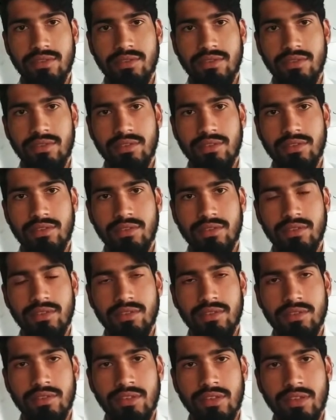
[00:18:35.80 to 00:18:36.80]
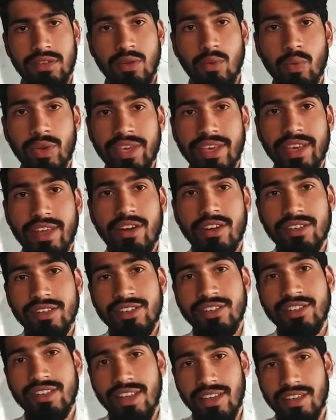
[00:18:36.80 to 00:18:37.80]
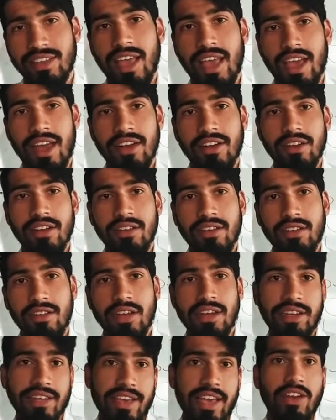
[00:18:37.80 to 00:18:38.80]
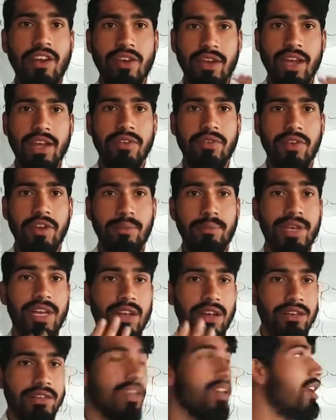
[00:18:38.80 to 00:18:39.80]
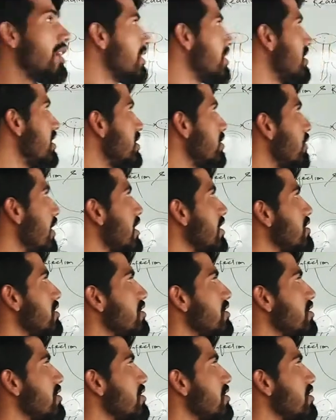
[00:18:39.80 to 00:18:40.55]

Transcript: We cannot say that it cannot activate because this virus is totally new.